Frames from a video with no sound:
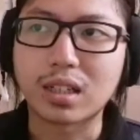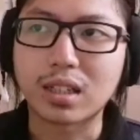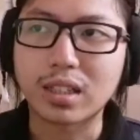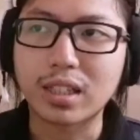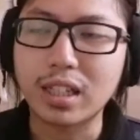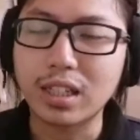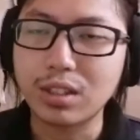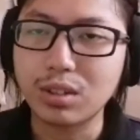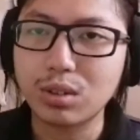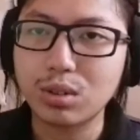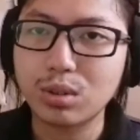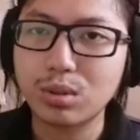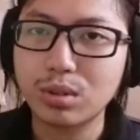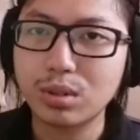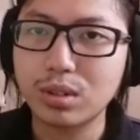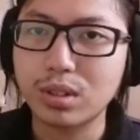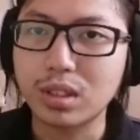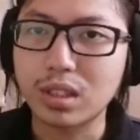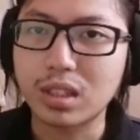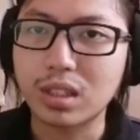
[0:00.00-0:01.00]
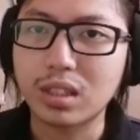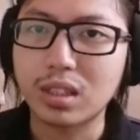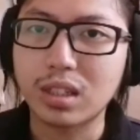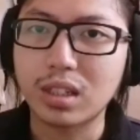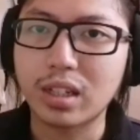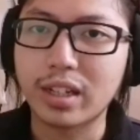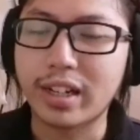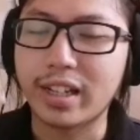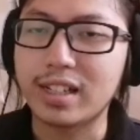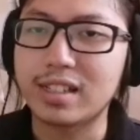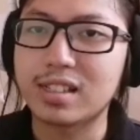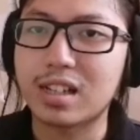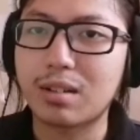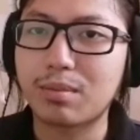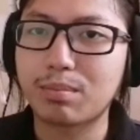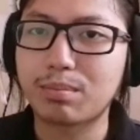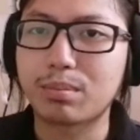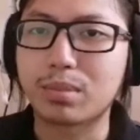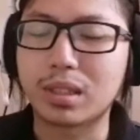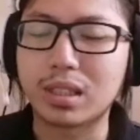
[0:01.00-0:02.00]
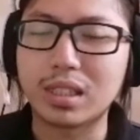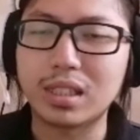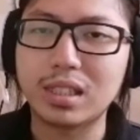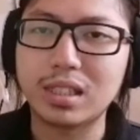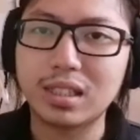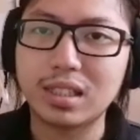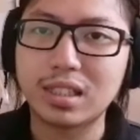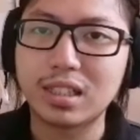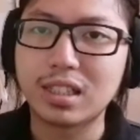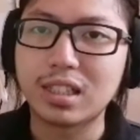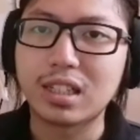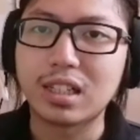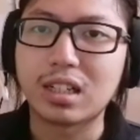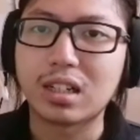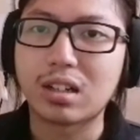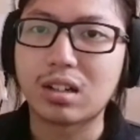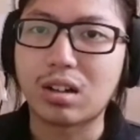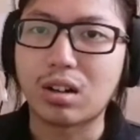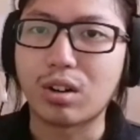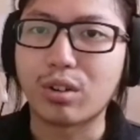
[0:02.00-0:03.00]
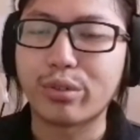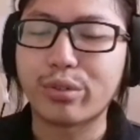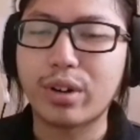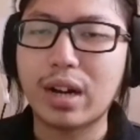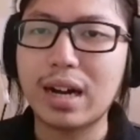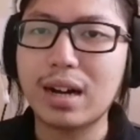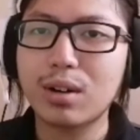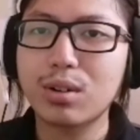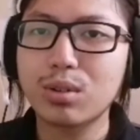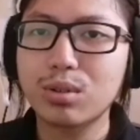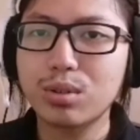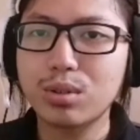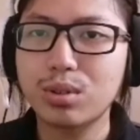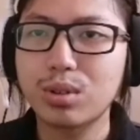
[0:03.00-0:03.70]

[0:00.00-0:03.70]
get into an example of how